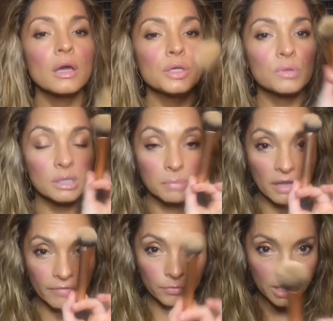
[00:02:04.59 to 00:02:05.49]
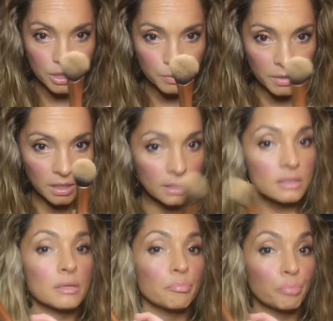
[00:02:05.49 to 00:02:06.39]
You can apply foundation with
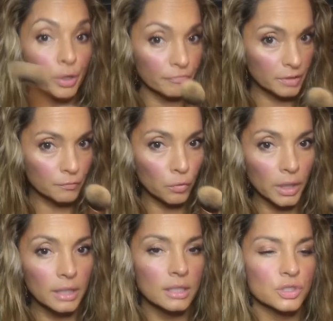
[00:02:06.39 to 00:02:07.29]
this, perfect for it.